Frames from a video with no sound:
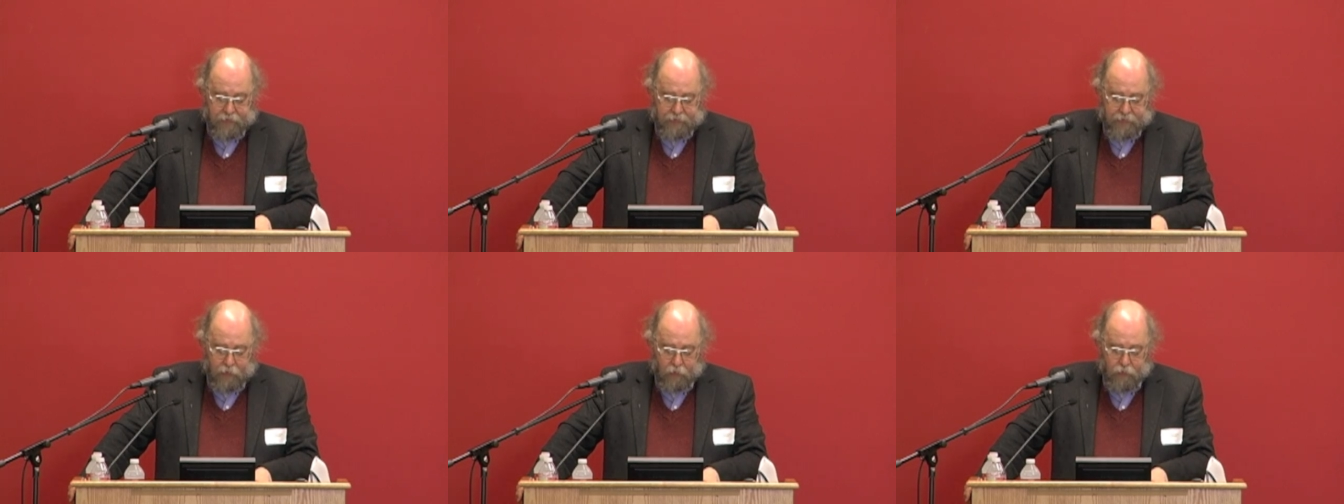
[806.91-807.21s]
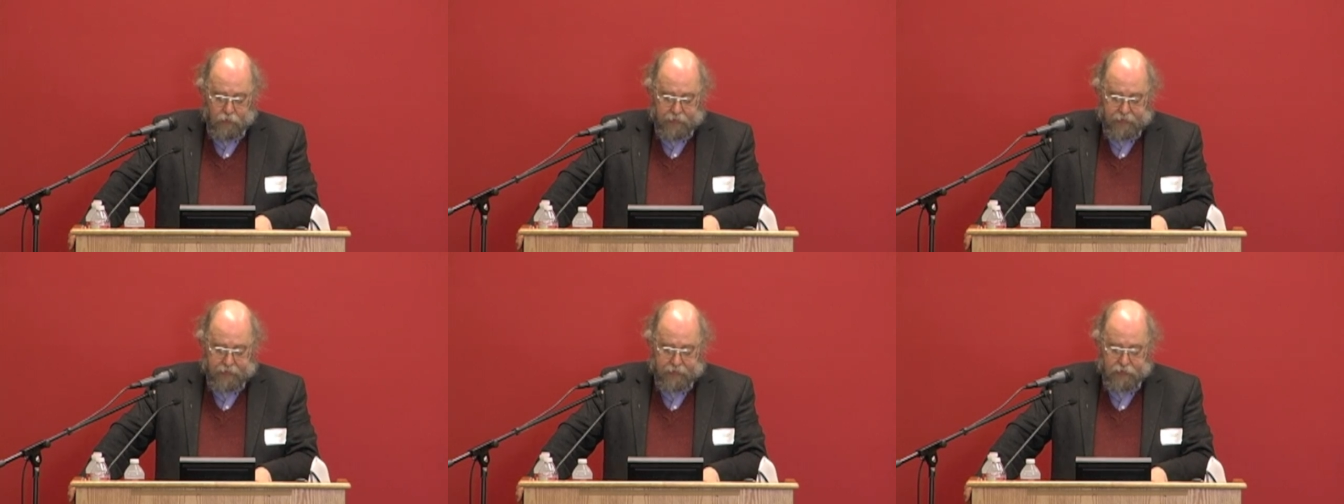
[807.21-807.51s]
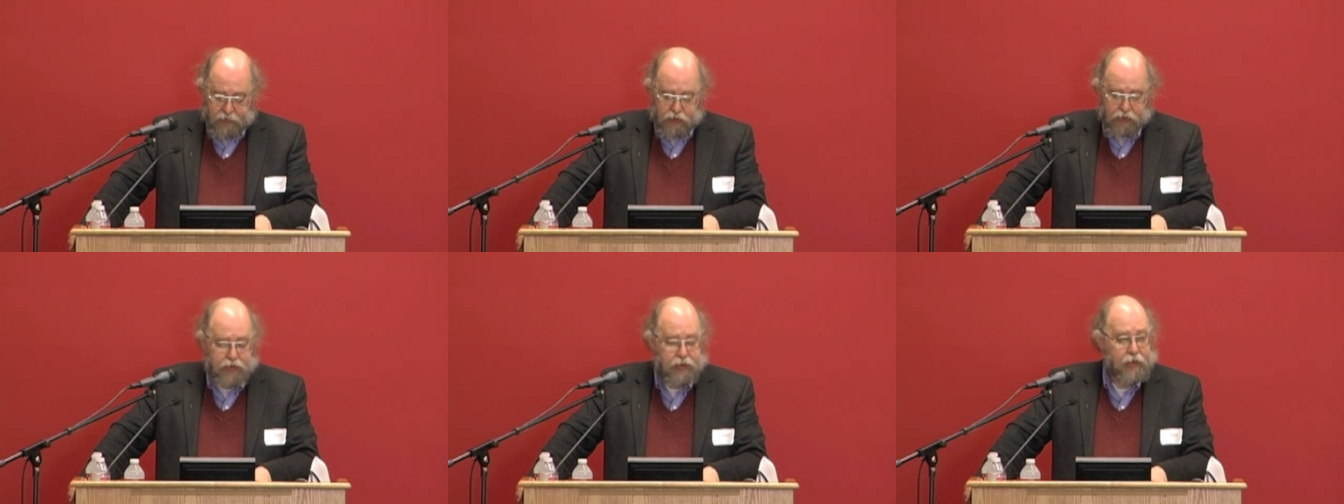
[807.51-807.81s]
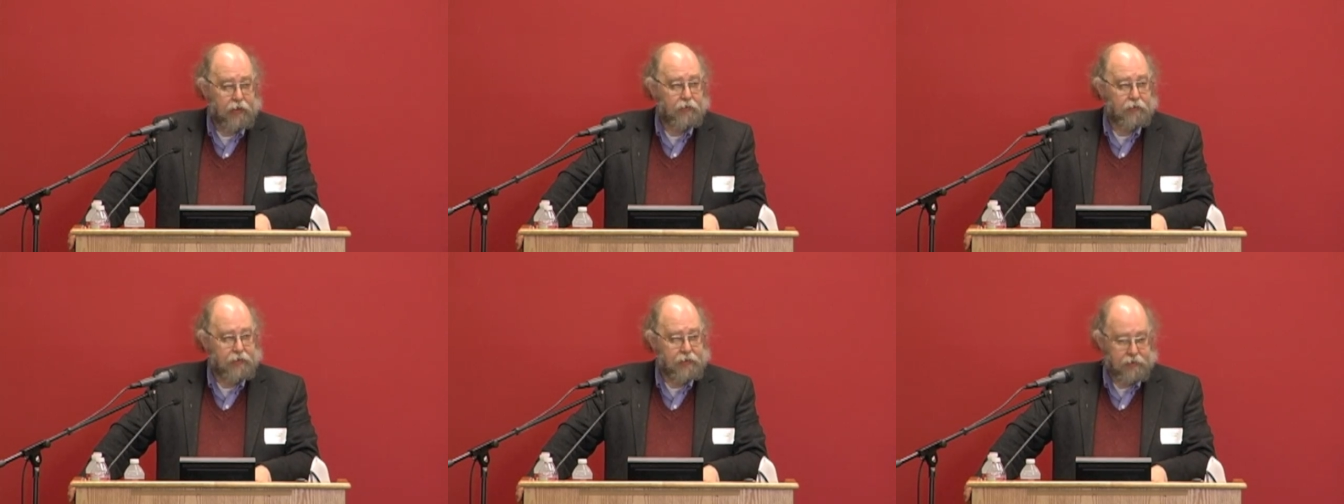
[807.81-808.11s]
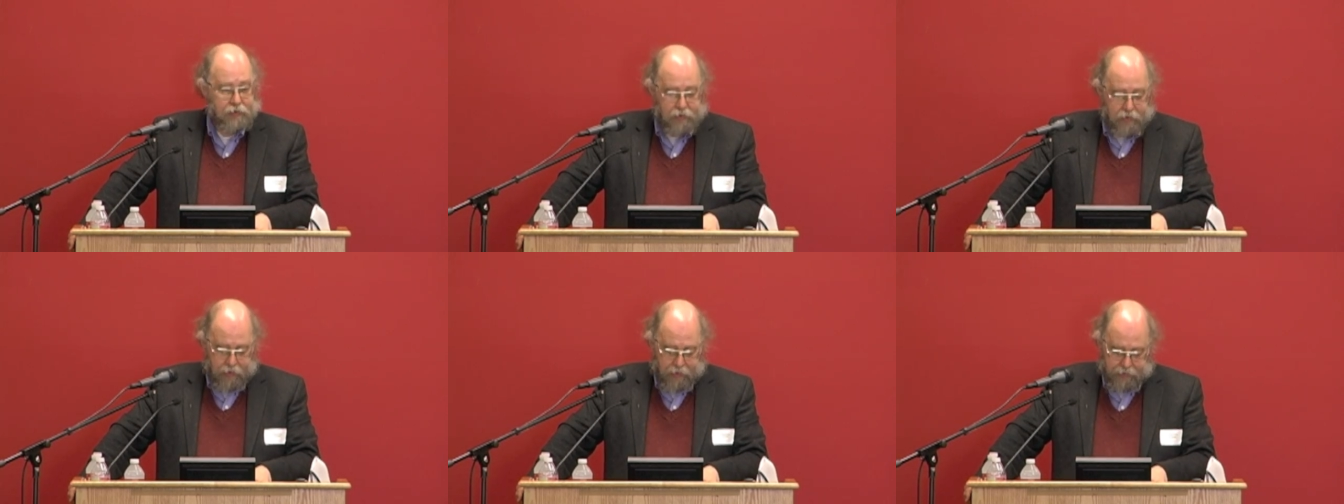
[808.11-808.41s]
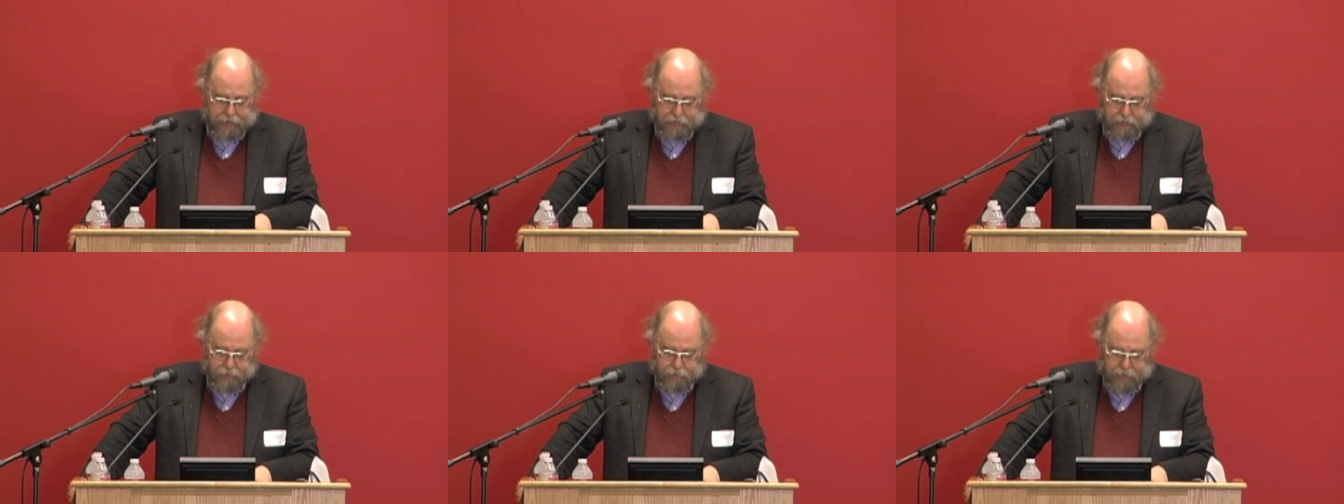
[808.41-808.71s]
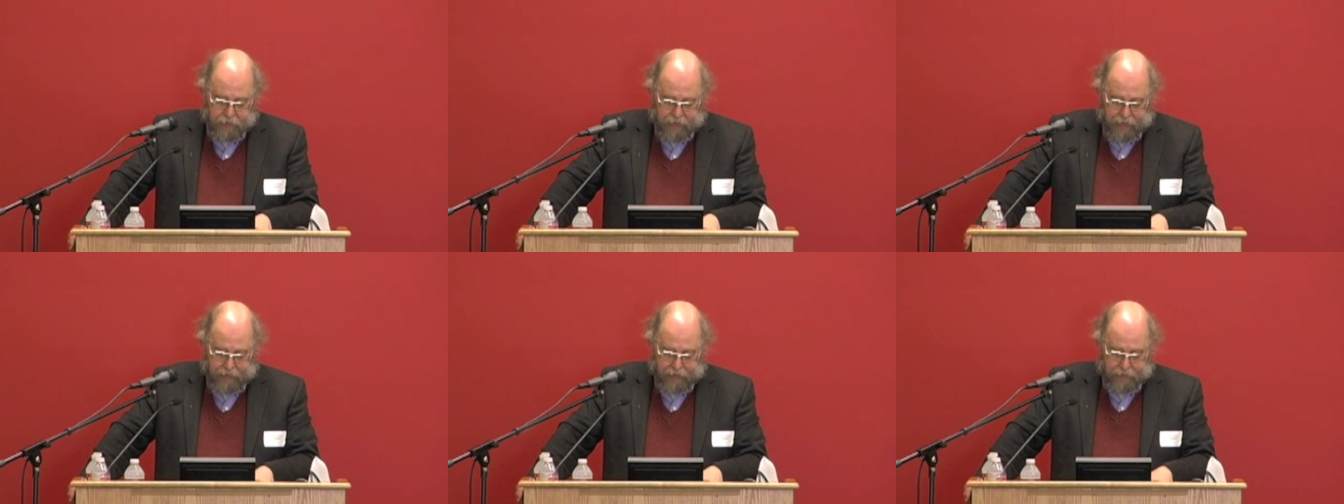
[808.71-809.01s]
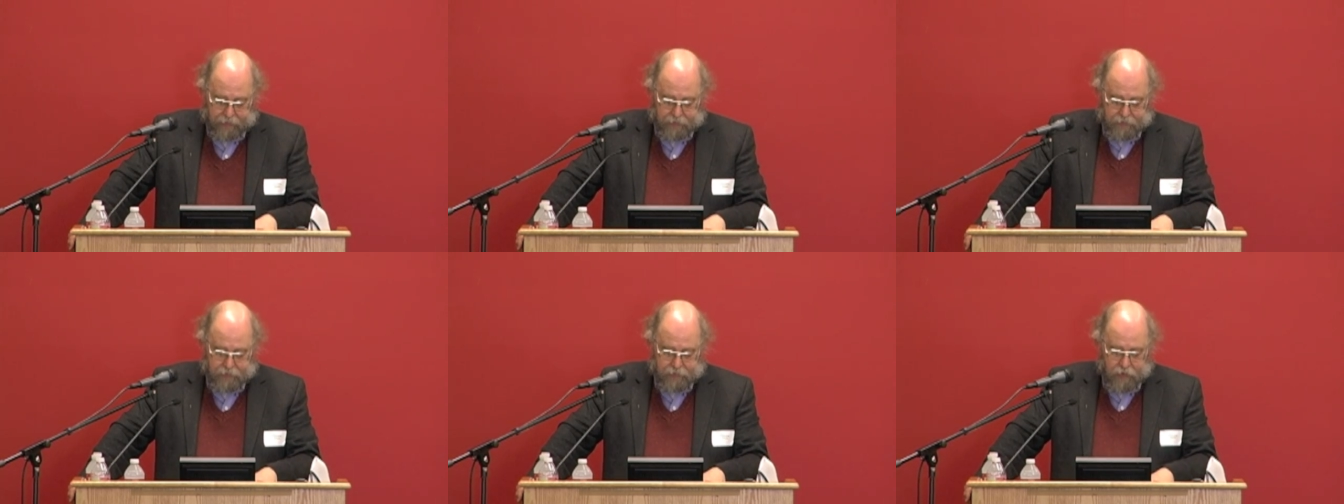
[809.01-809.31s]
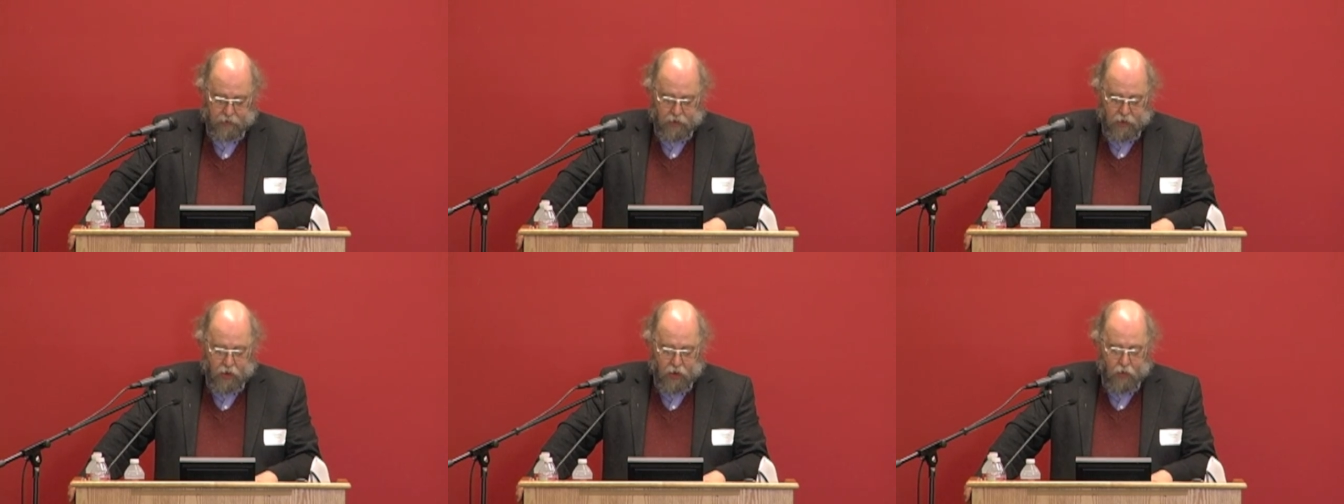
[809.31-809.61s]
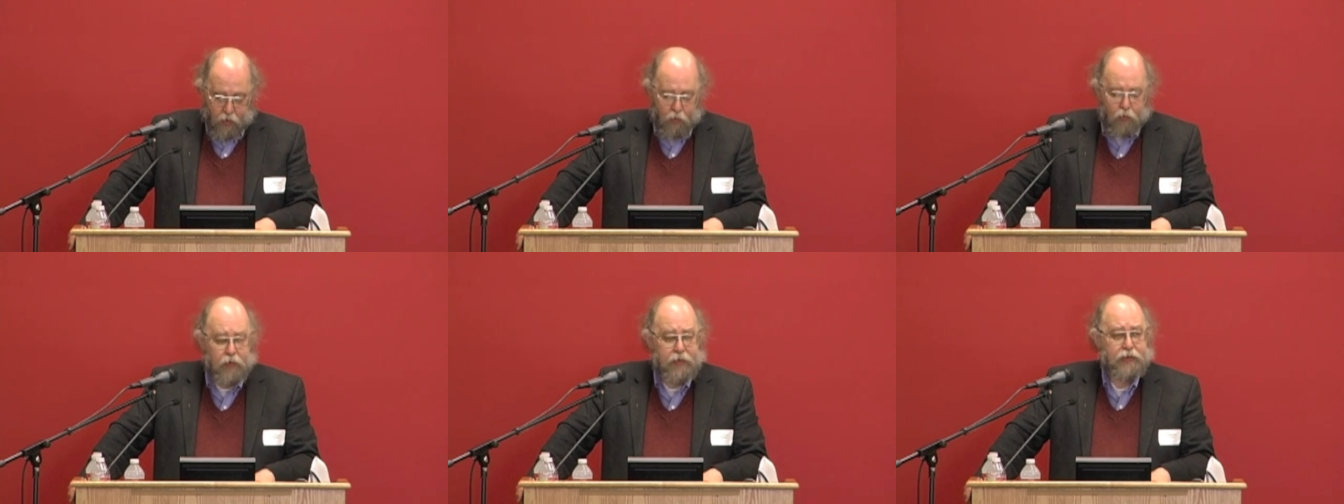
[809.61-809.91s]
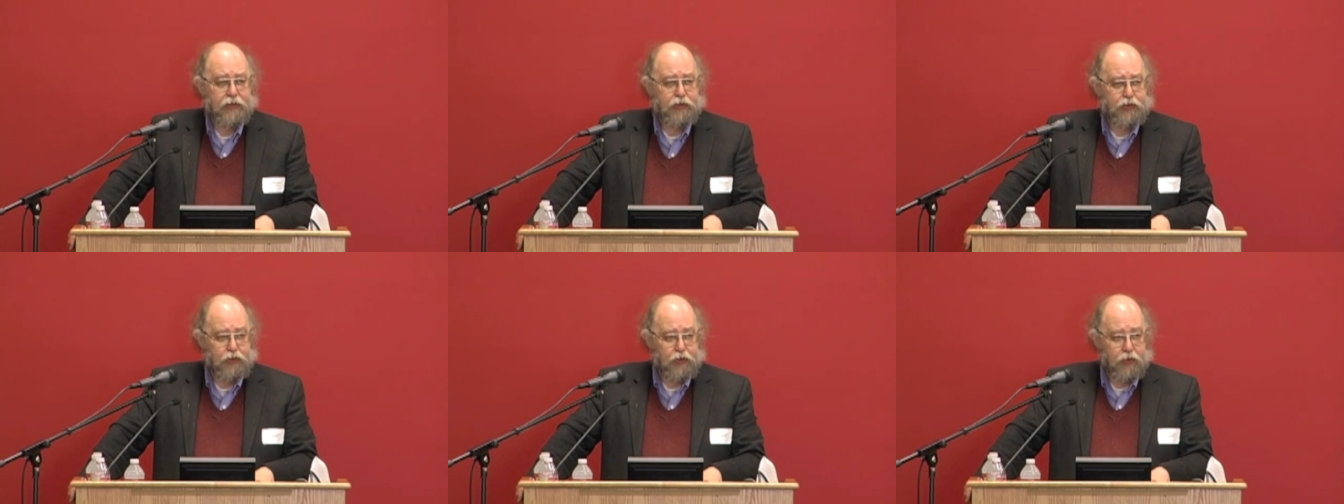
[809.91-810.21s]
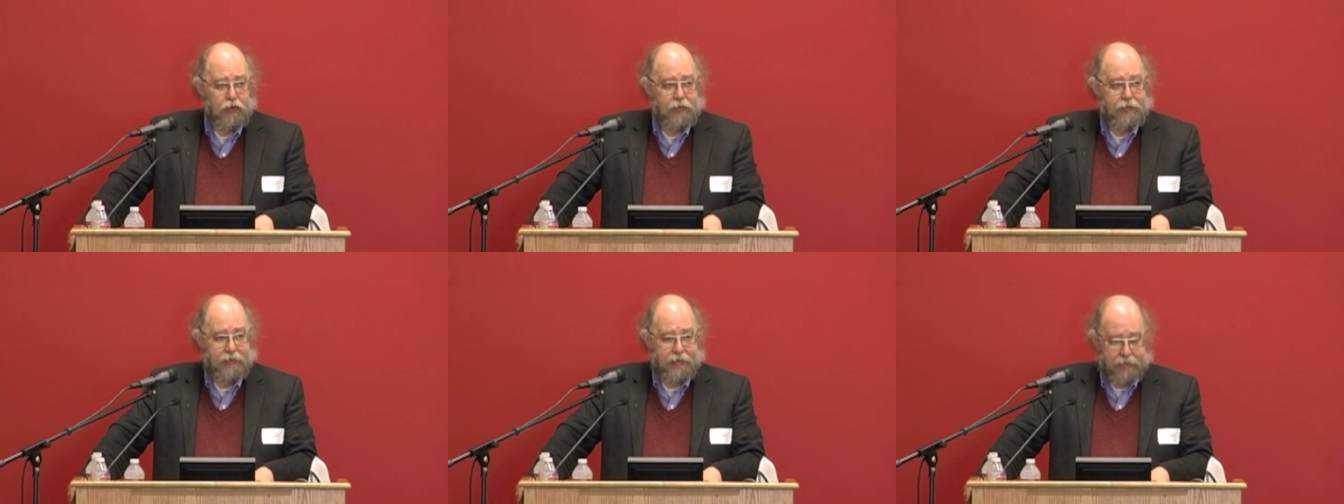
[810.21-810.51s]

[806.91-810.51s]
that we can share in God's plans. We should